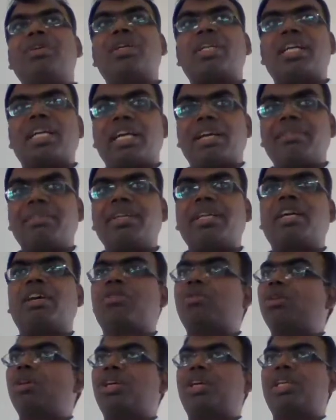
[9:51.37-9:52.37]
if you are having
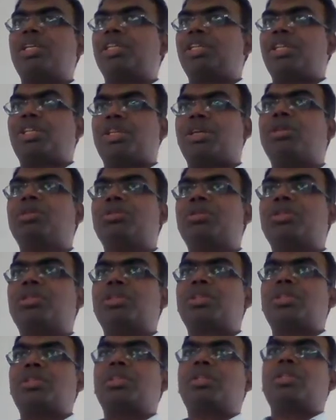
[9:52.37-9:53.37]
aquaguard in your
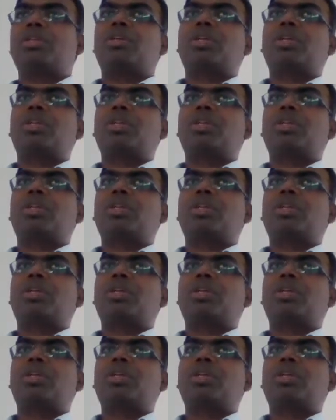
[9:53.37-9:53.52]
house,